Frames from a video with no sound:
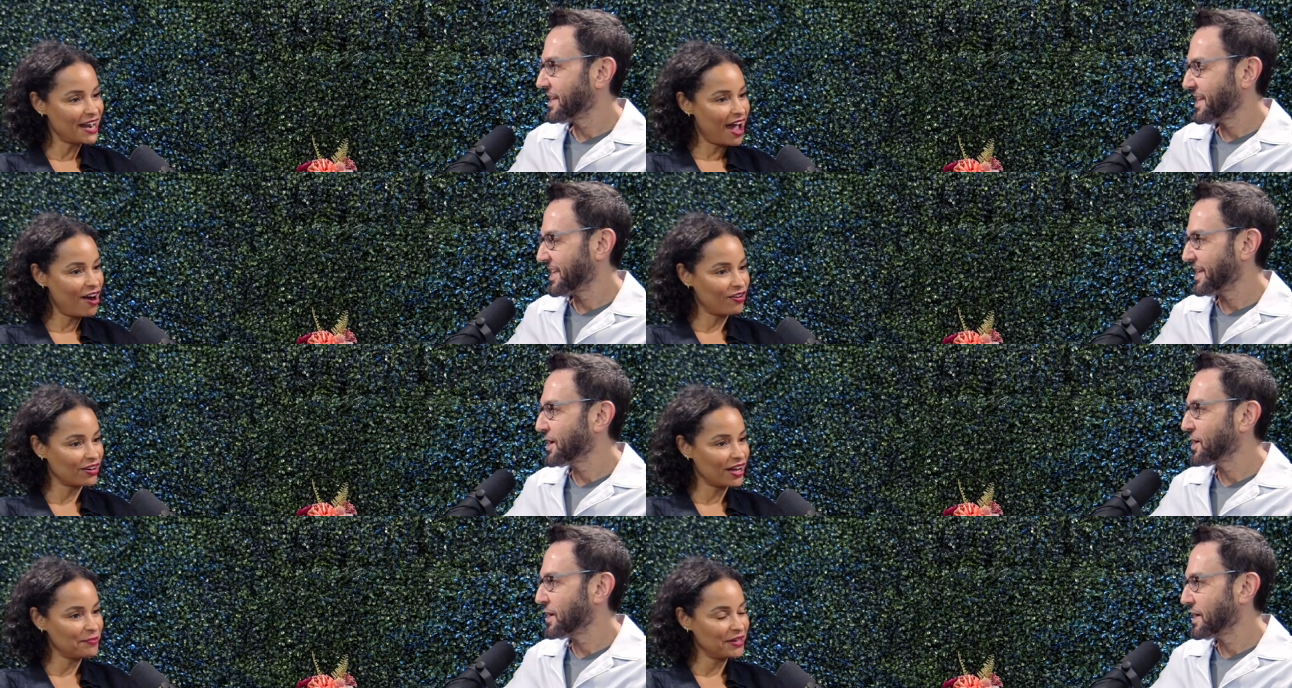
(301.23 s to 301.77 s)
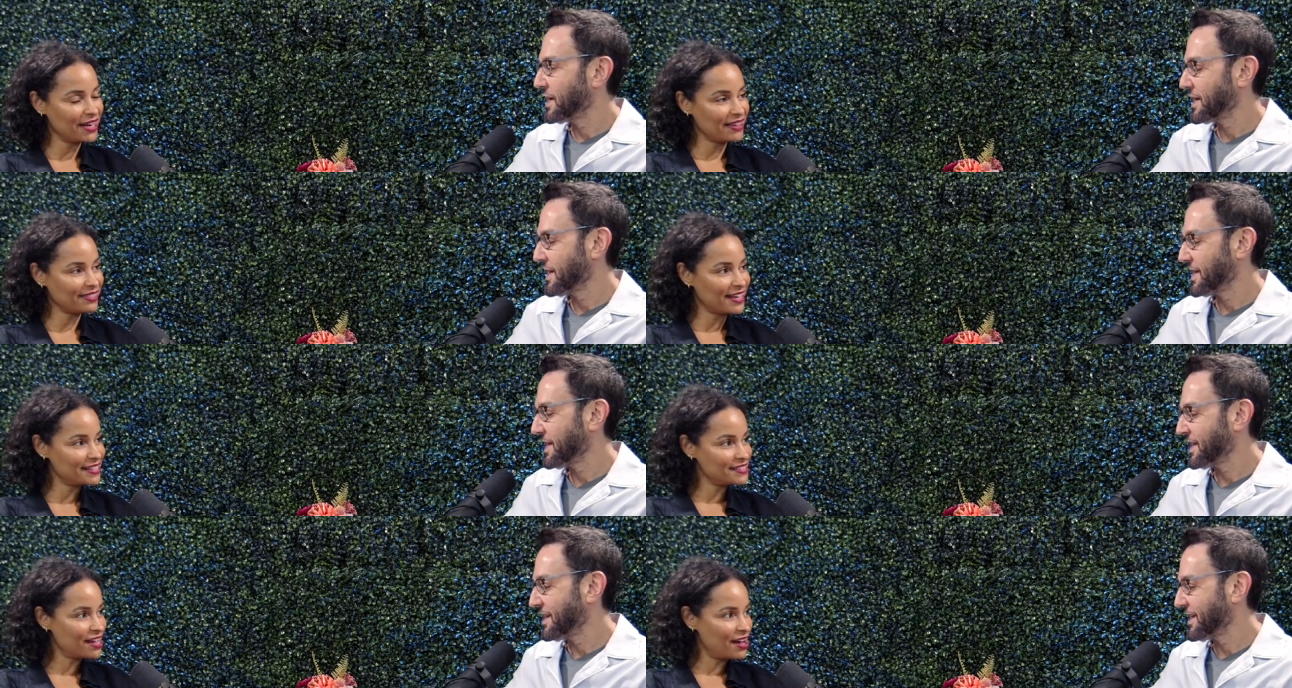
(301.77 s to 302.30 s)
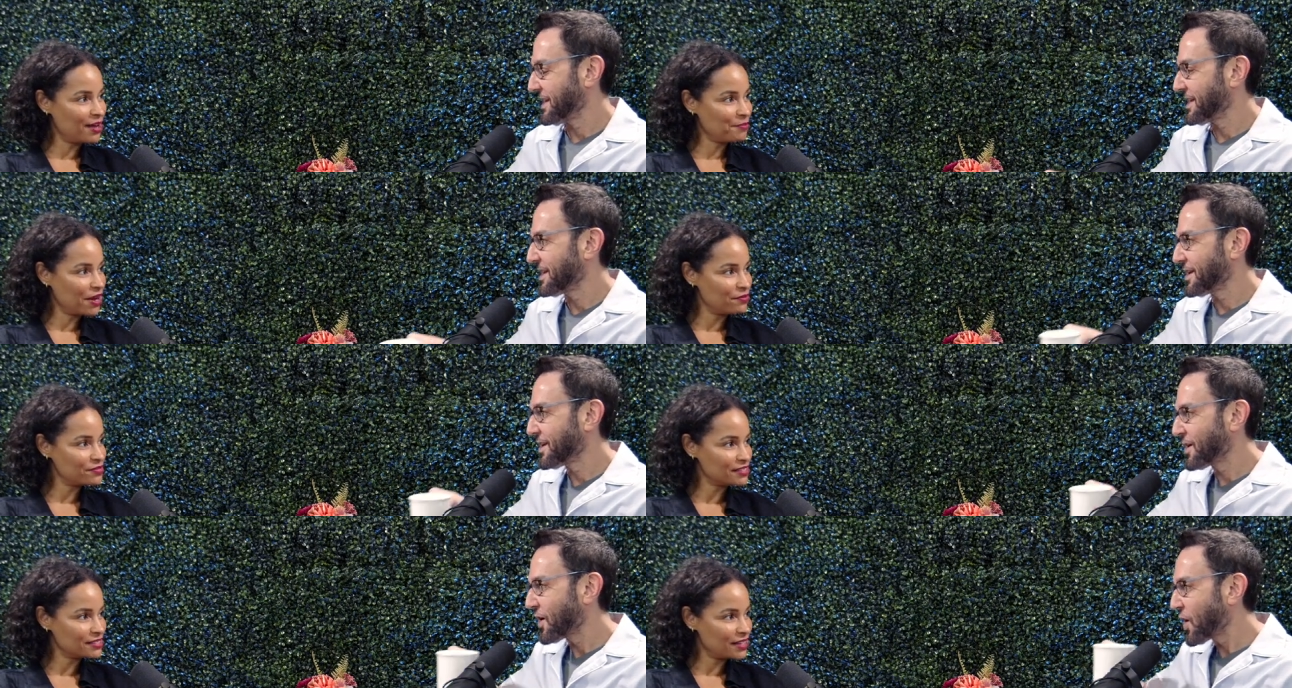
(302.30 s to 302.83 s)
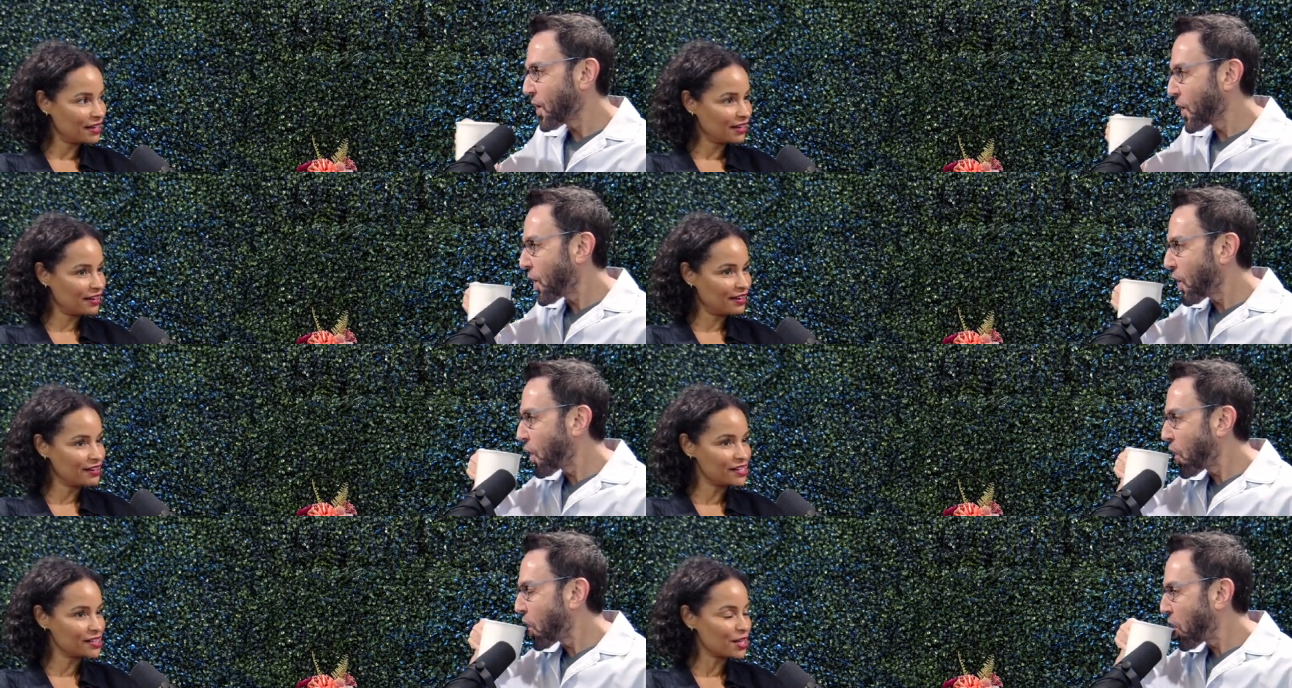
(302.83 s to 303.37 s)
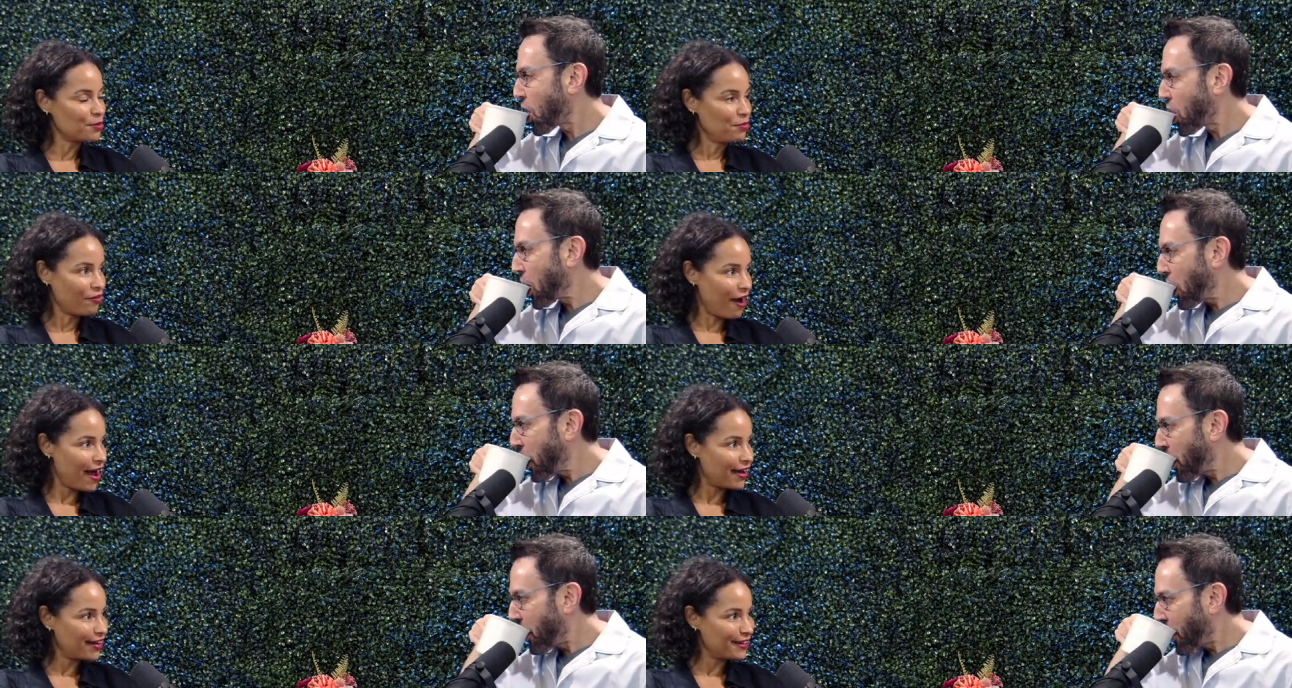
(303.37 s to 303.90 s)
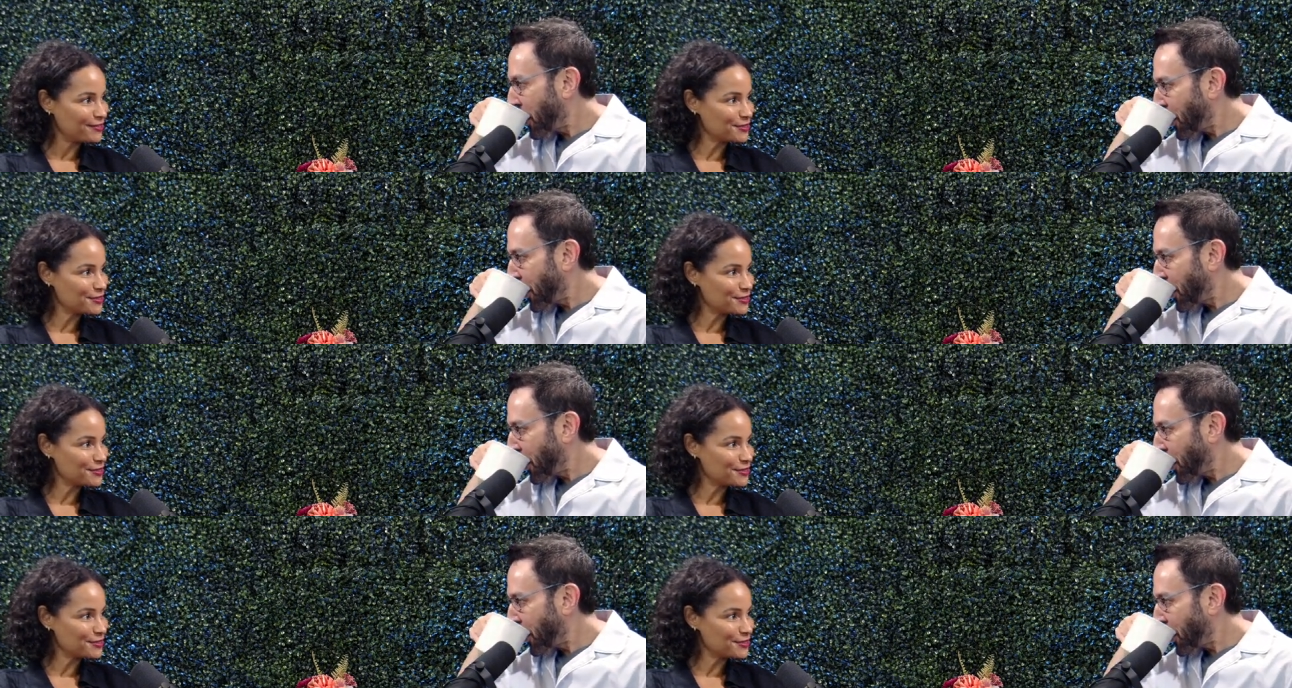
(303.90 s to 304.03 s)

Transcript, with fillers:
Speaker 1: out. I mean, at that time, I was like a club rat.